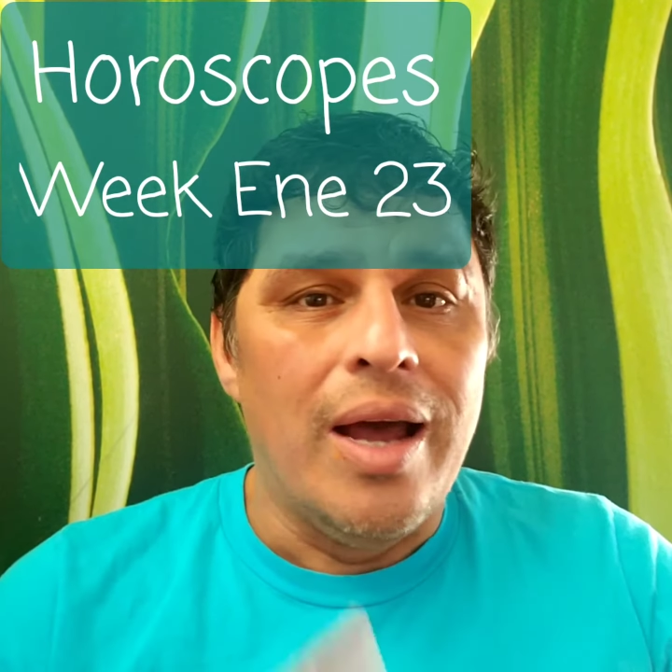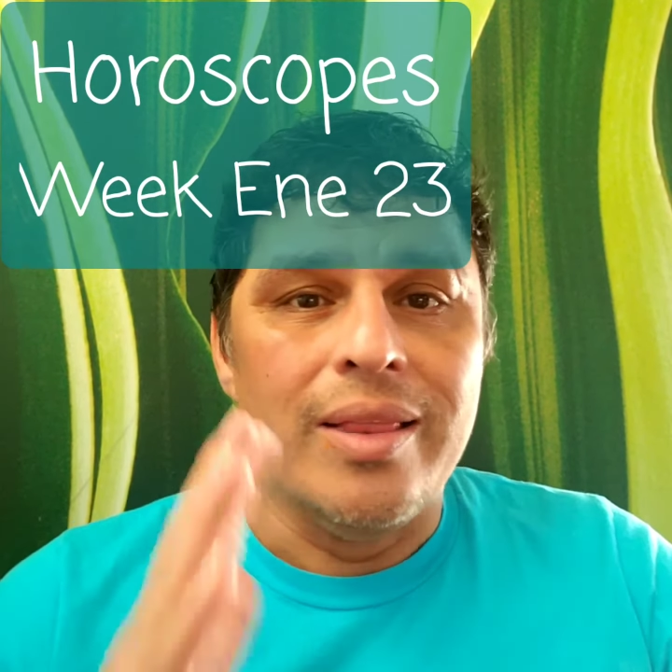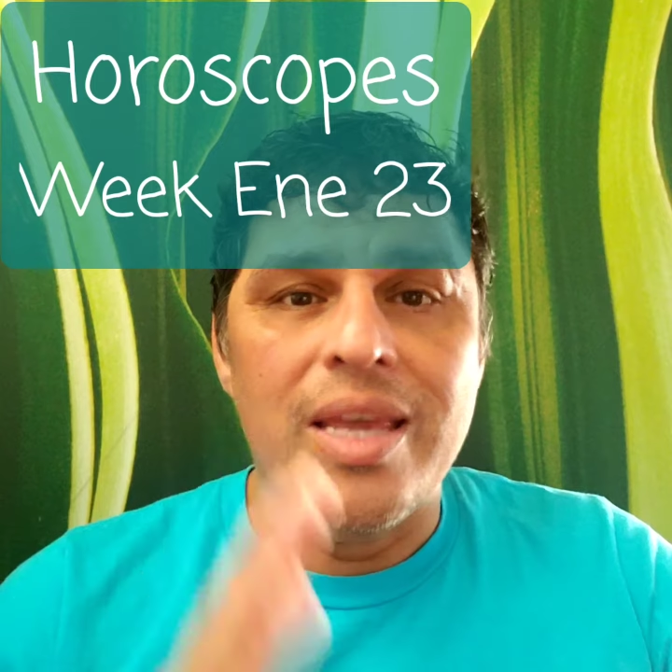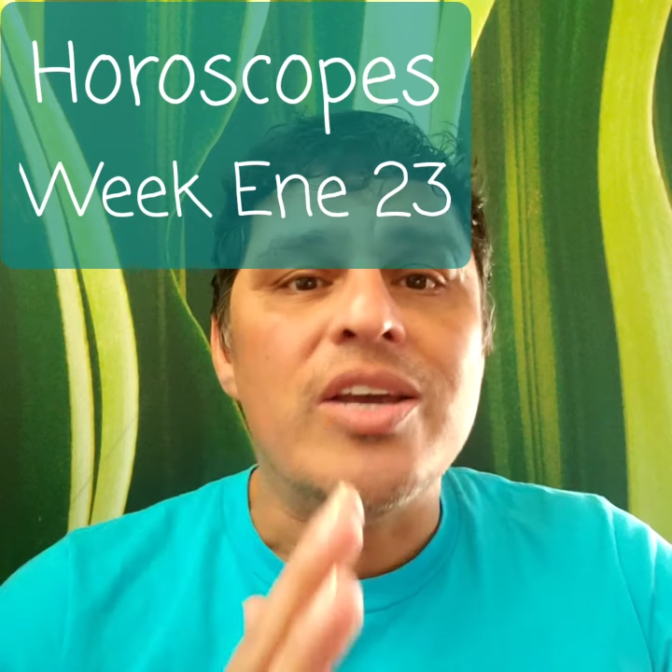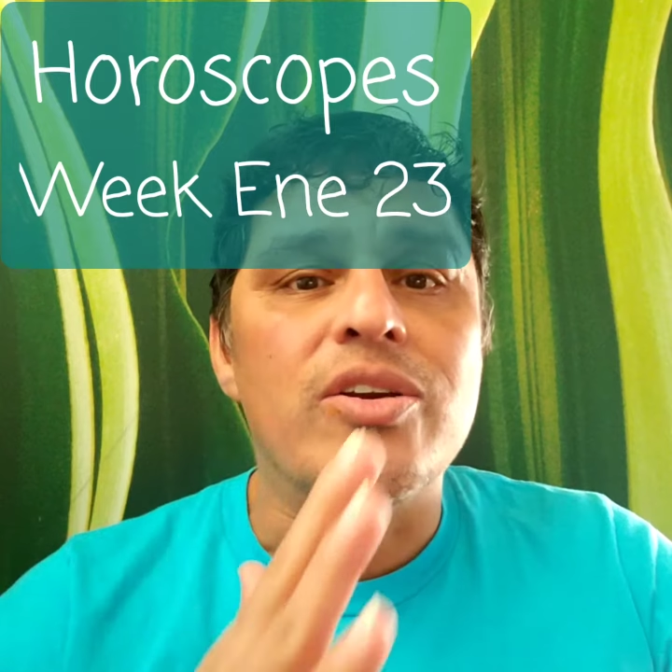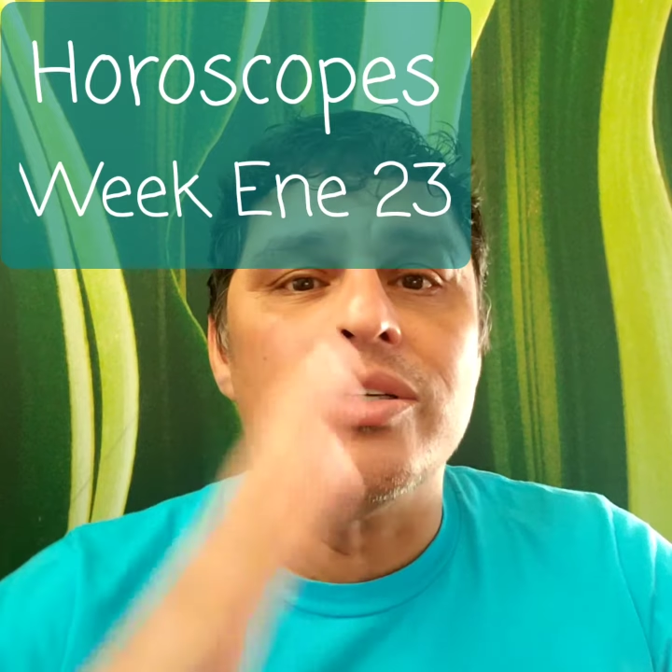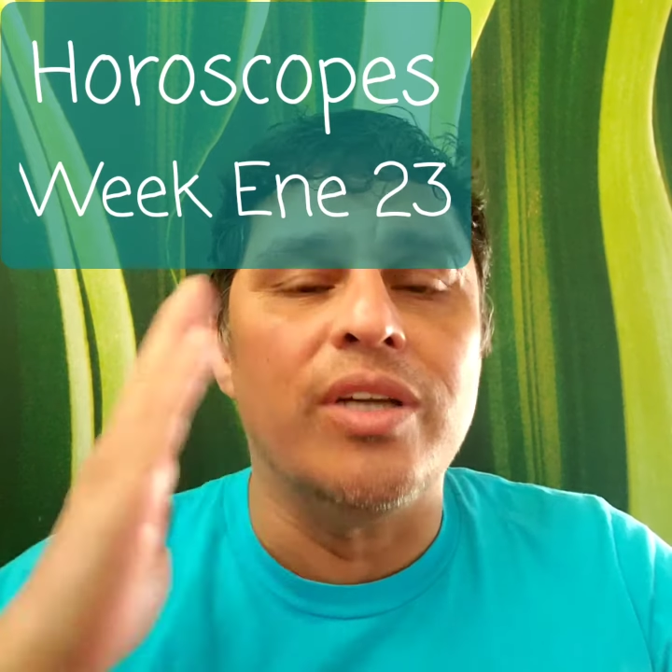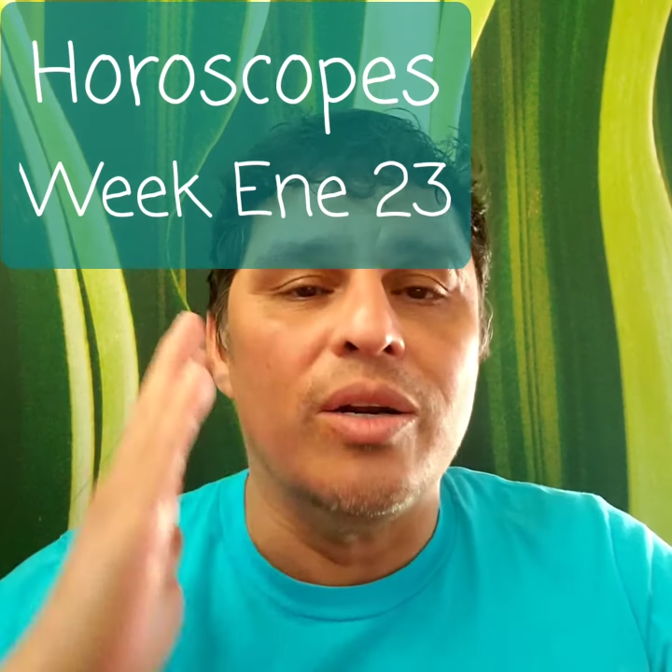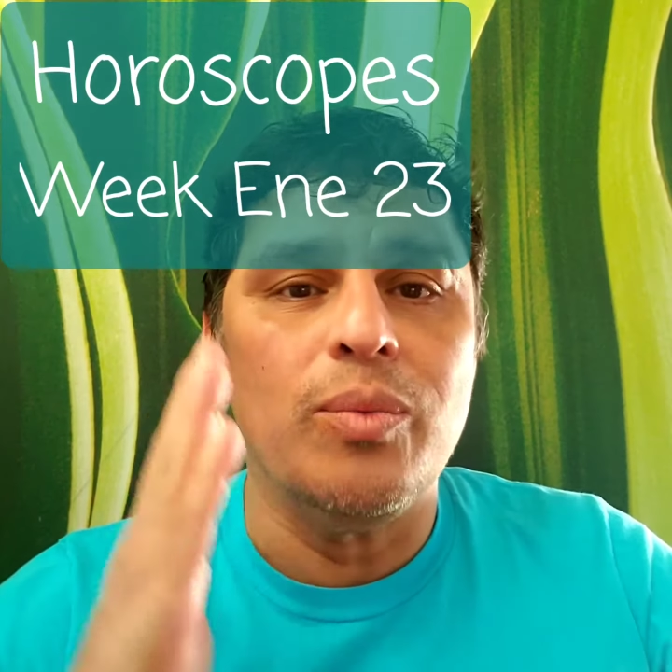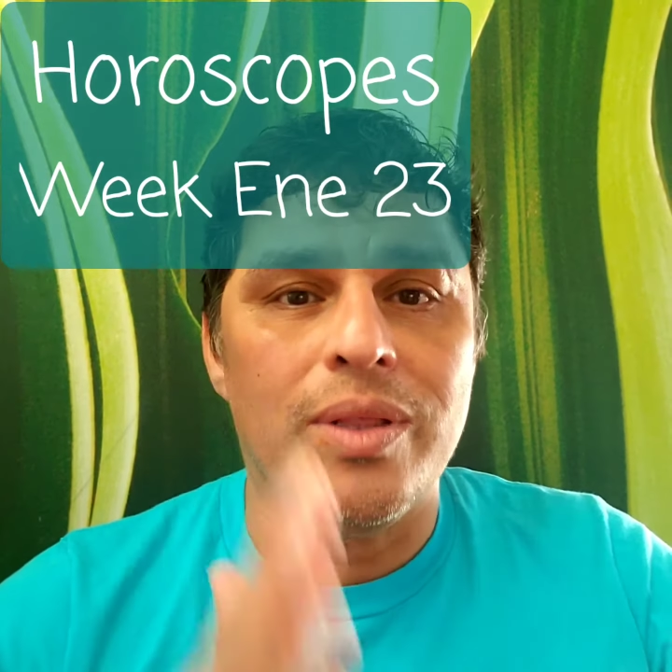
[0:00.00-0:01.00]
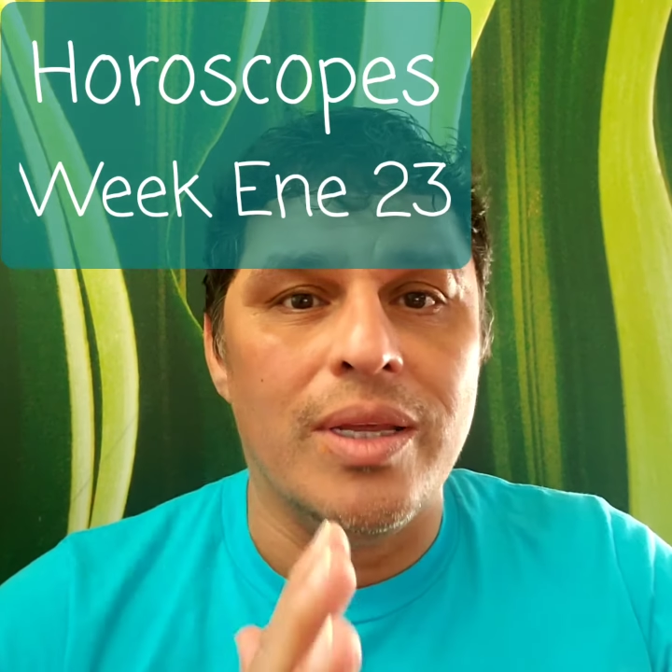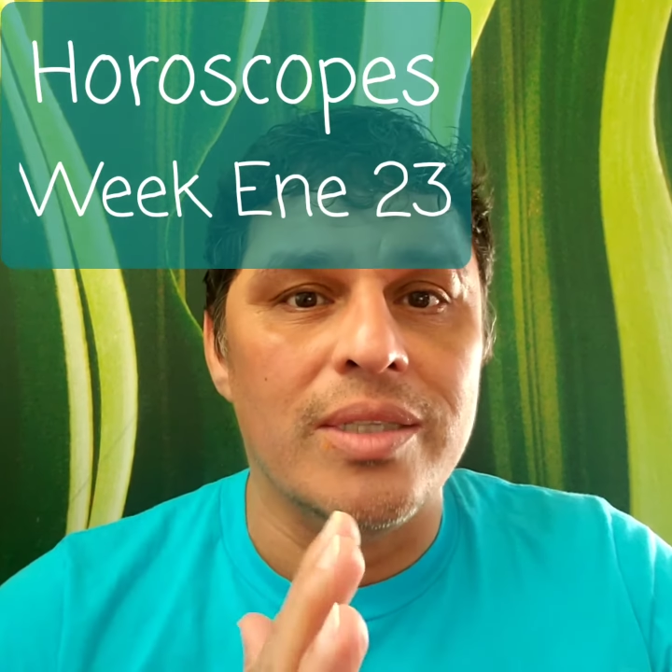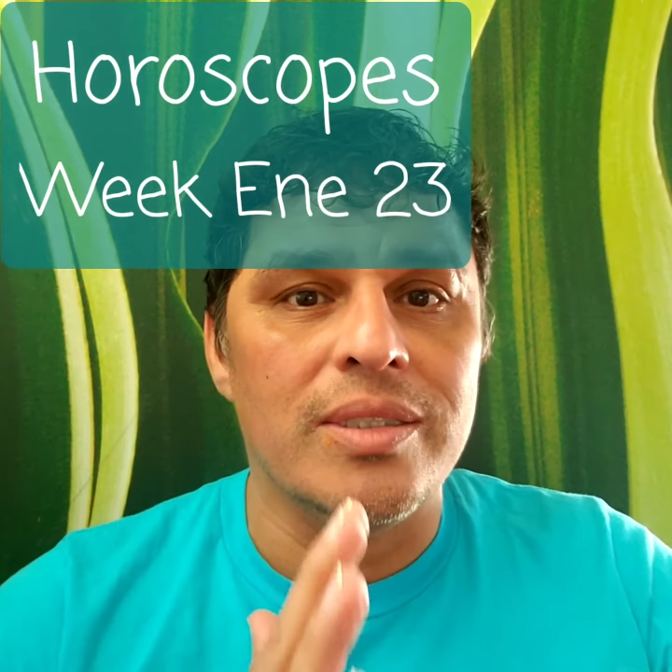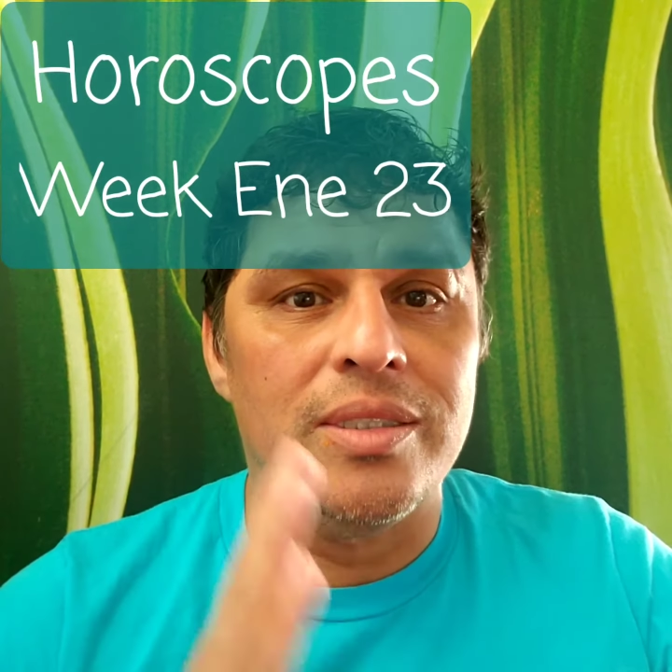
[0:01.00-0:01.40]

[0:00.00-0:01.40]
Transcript: I think you're done with this.